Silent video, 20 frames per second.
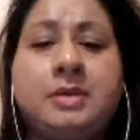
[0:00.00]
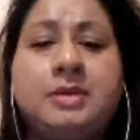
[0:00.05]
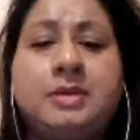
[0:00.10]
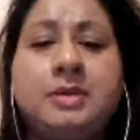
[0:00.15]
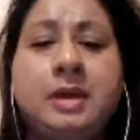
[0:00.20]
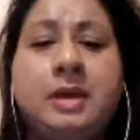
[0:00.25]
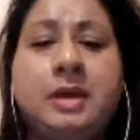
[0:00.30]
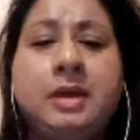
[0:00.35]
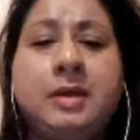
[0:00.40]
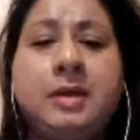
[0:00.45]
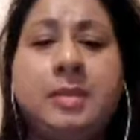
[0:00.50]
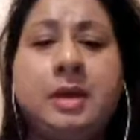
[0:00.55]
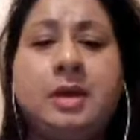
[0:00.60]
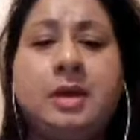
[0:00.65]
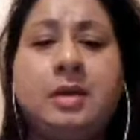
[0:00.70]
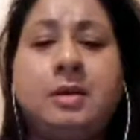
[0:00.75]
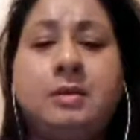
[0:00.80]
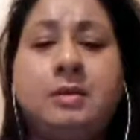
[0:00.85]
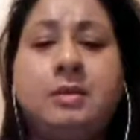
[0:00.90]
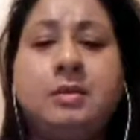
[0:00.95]
that,
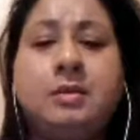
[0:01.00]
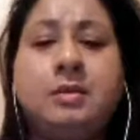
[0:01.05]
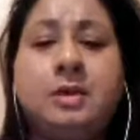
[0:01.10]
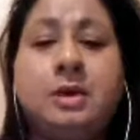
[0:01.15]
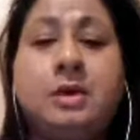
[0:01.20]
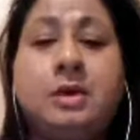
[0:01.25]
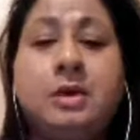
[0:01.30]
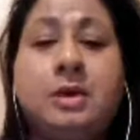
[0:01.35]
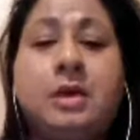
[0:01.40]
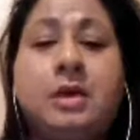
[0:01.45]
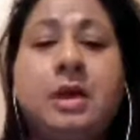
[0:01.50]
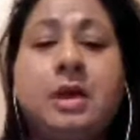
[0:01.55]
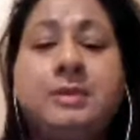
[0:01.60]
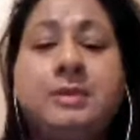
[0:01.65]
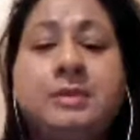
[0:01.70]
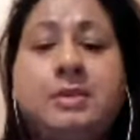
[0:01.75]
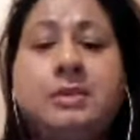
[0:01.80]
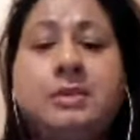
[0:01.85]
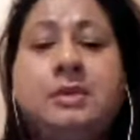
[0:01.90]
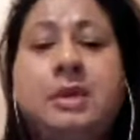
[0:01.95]
about the good
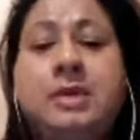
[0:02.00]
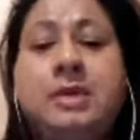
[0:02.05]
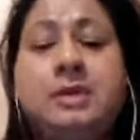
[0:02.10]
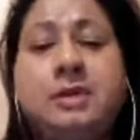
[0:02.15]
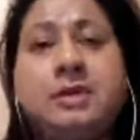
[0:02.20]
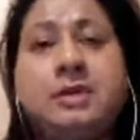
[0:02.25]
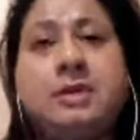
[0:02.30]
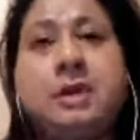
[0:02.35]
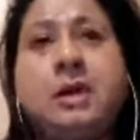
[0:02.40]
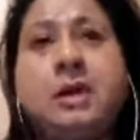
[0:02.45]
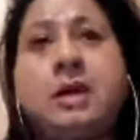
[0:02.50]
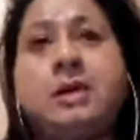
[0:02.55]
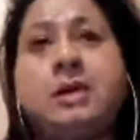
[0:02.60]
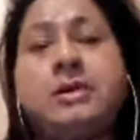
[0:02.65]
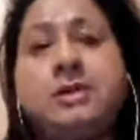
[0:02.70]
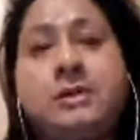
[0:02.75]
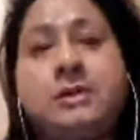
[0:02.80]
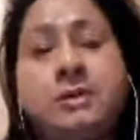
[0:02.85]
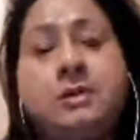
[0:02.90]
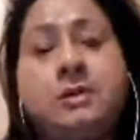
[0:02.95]
cops do need to
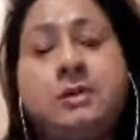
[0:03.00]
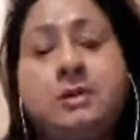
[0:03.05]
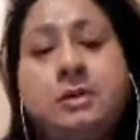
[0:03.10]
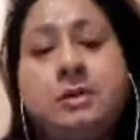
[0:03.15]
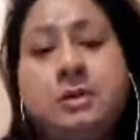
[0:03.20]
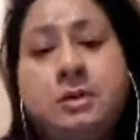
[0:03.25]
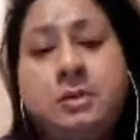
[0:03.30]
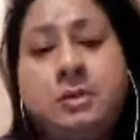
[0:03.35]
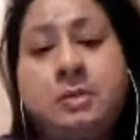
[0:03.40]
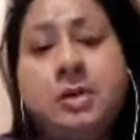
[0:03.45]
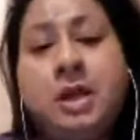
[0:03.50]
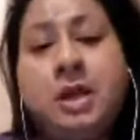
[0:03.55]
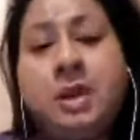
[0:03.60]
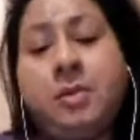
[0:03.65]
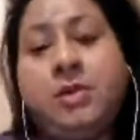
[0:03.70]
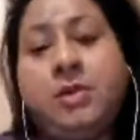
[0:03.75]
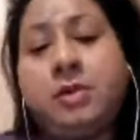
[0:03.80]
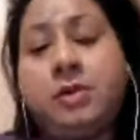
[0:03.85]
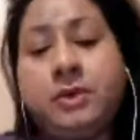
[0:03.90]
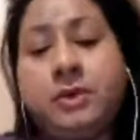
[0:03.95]
start being
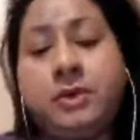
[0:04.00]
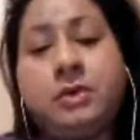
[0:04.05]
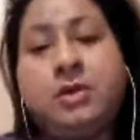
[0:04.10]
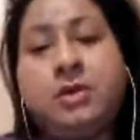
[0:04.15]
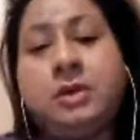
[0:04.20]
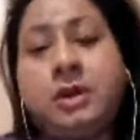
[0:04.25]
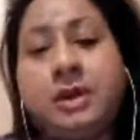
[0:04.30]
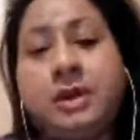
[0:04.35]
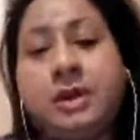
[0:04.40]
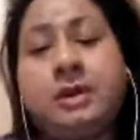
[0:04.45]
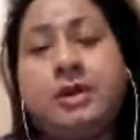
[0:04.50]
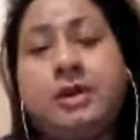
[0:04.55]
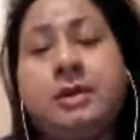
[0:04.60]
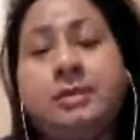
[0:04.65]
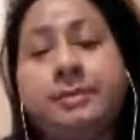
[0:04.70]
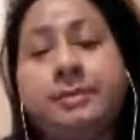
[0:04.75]
more vocal like that.